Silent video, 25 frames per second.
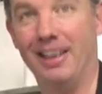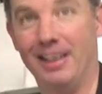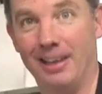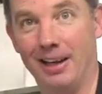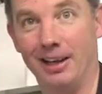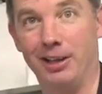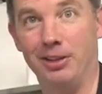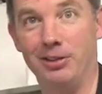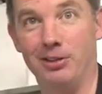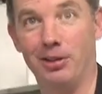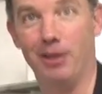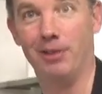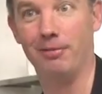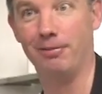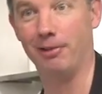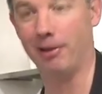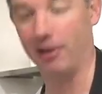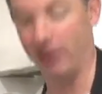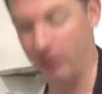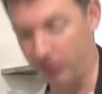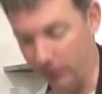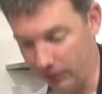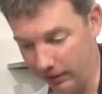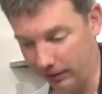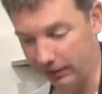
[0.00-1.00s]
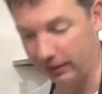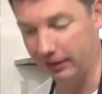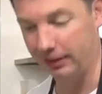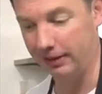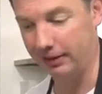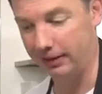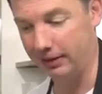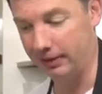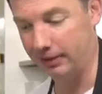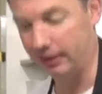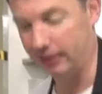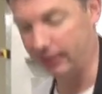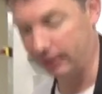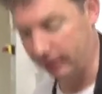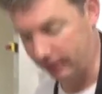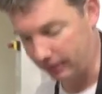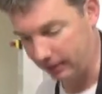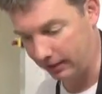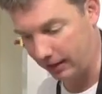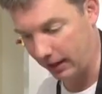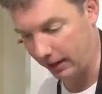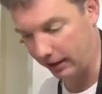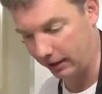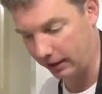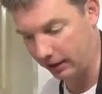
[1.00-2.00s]
They can do it very quickly.
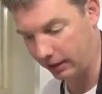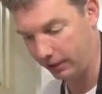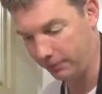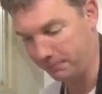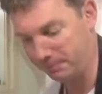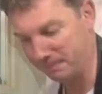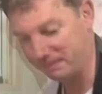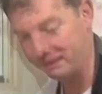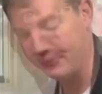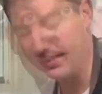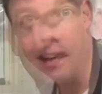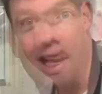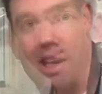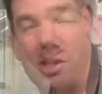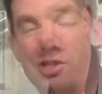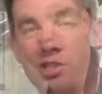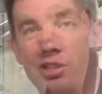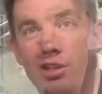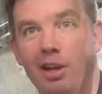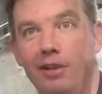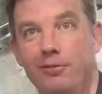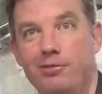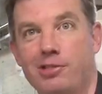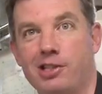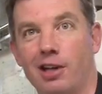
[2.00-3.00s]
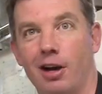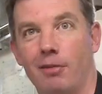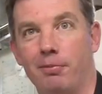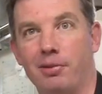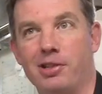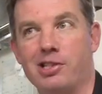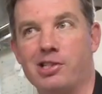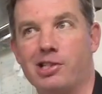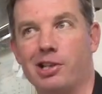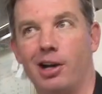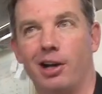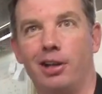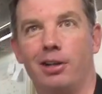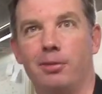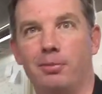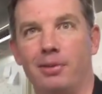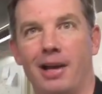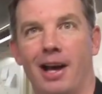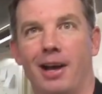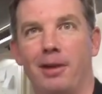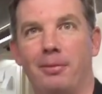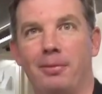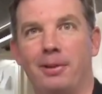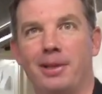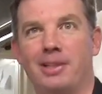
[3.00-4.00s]
Thank you. So I've been slowing them
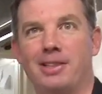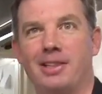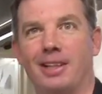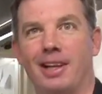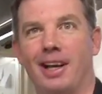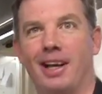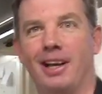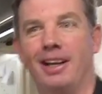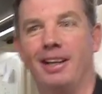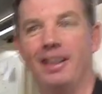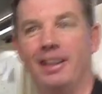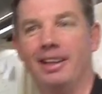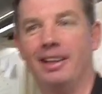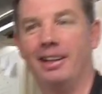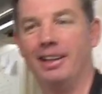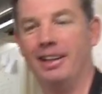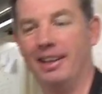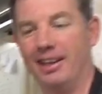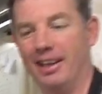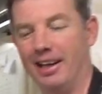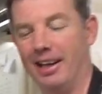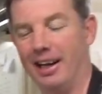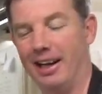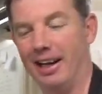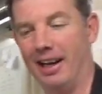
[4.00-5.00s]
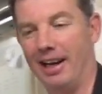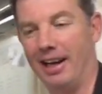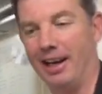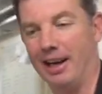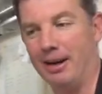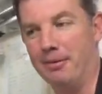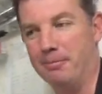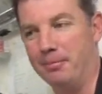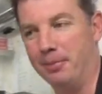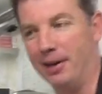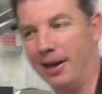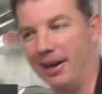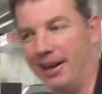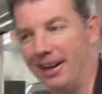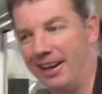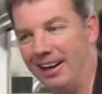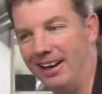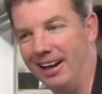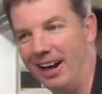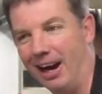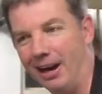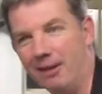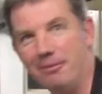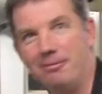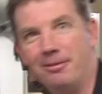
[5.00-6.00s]
down a bit today,
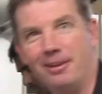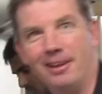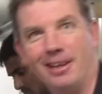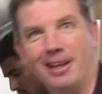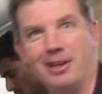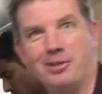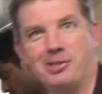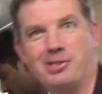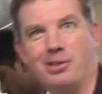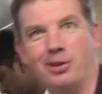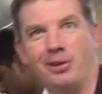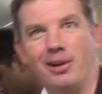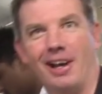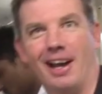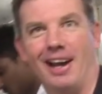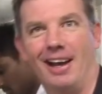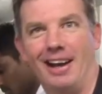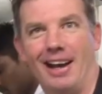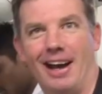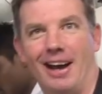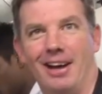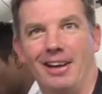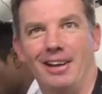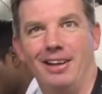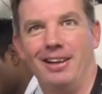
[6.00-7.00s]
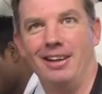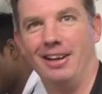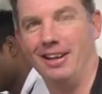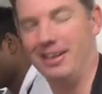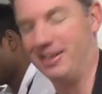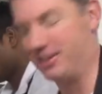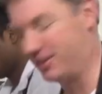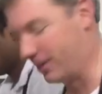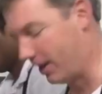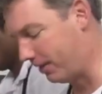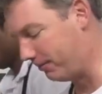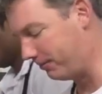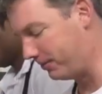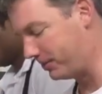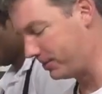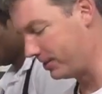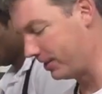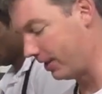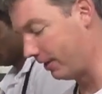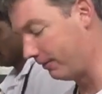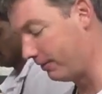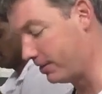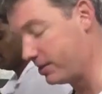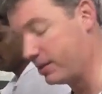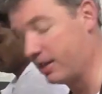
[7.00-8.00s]
but hopefully they'll still get it out in time for
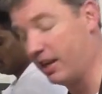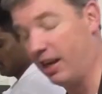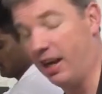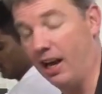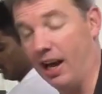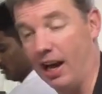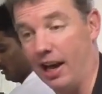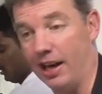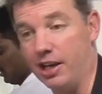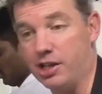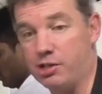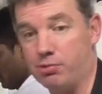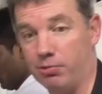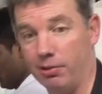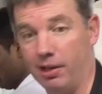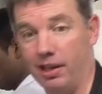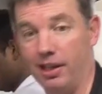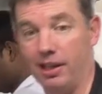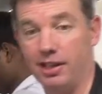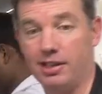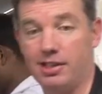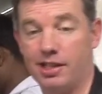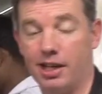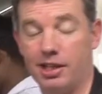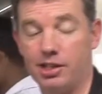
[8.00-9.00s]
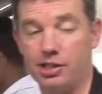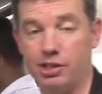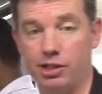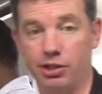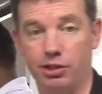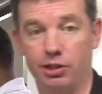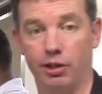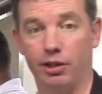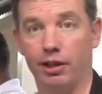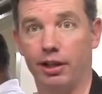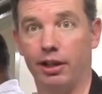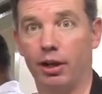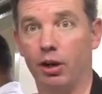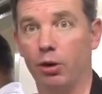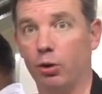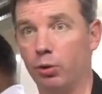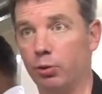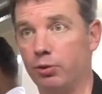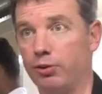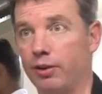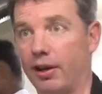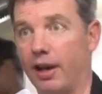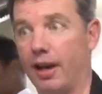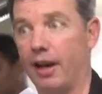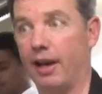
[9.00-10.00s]
service. And it's really intense. You're doing it
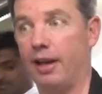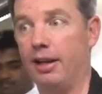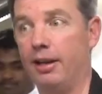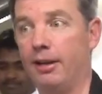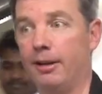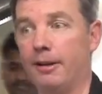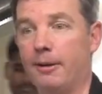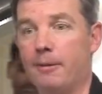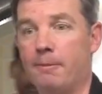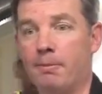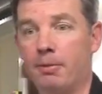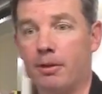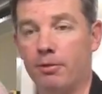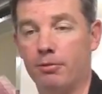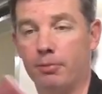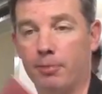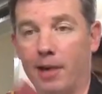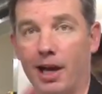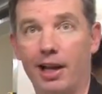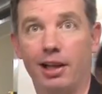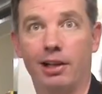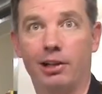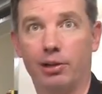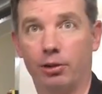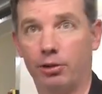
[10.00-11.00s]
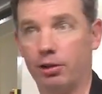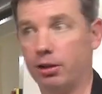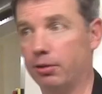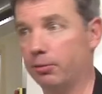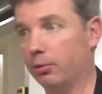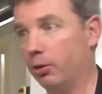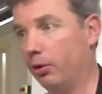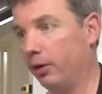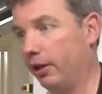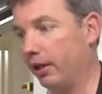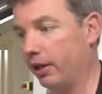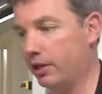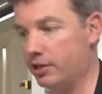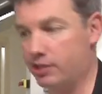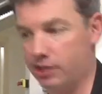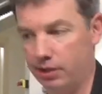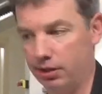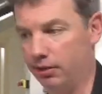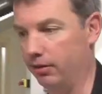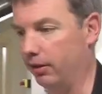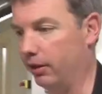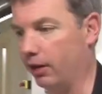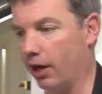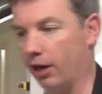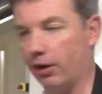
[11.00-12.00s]
all day. From 8 o'clock in the morning, it's
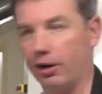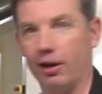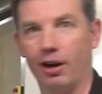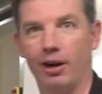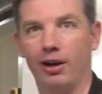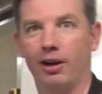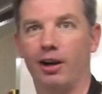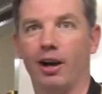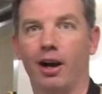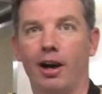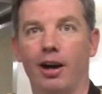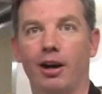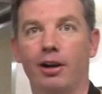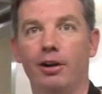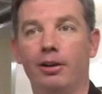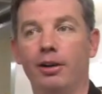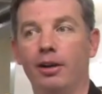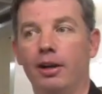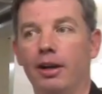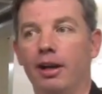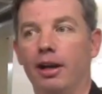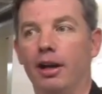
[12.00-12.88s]
go, go, go.